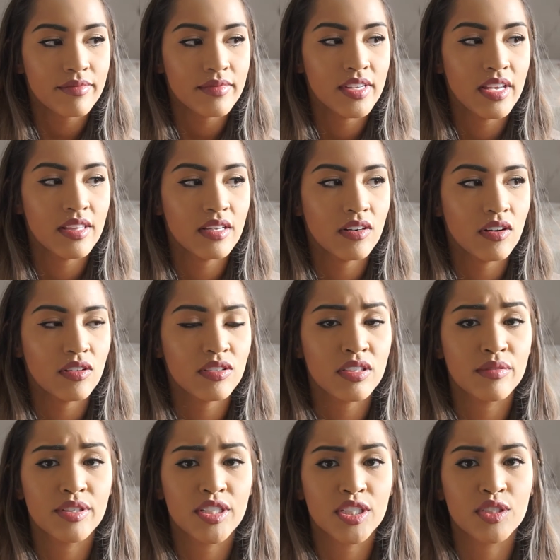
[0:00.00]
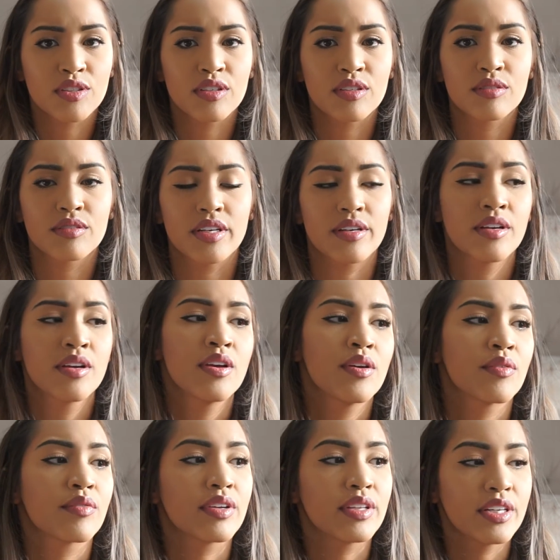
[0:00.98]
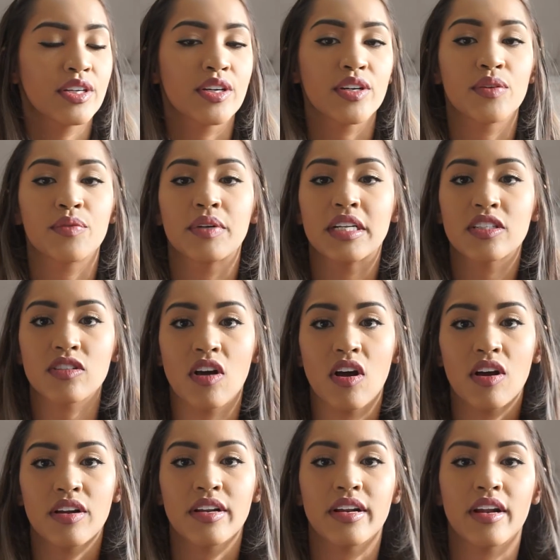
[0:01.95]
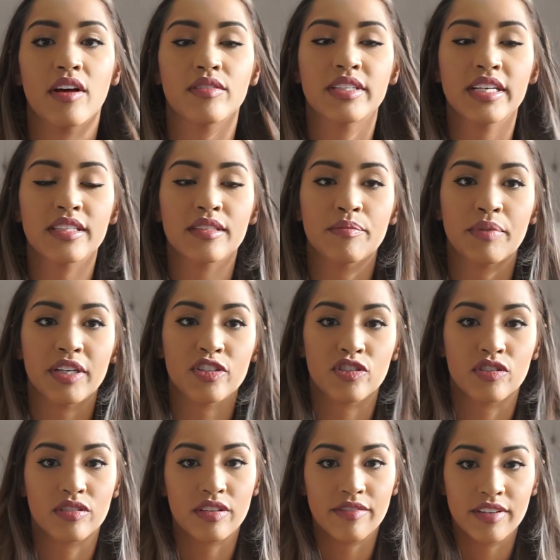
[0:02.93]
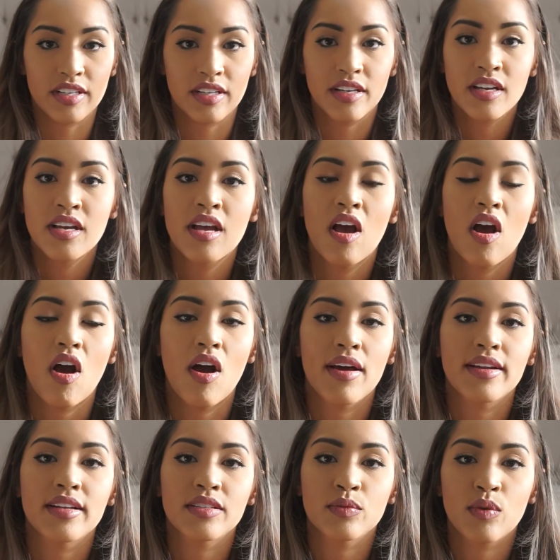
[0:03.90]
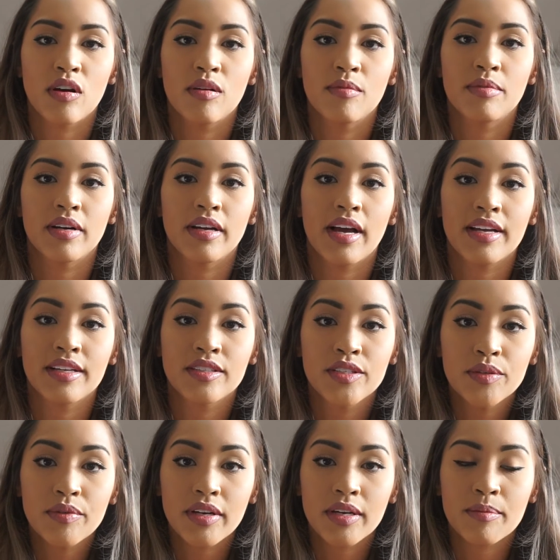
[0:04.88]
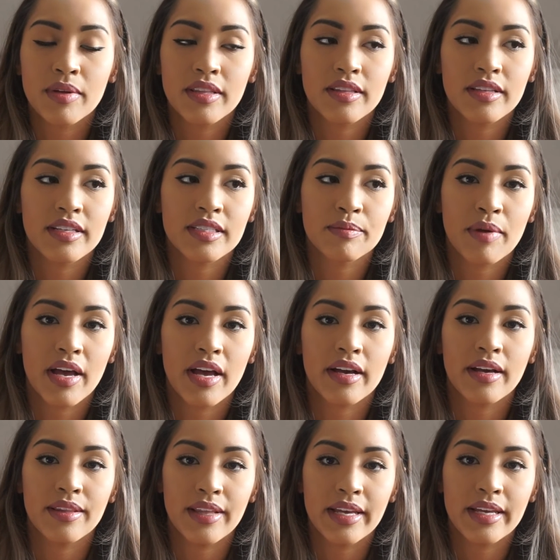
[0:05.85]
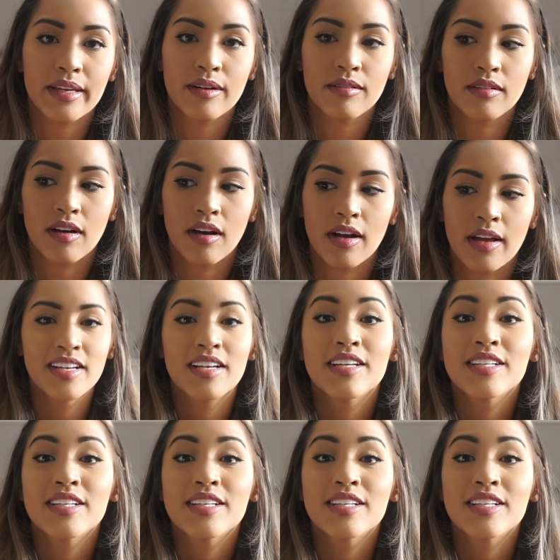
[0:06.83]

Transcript: And then also it just looks like really good when it's on, and I'll take some pictures of it on as well. But I do recommend this bag. I like it a lot.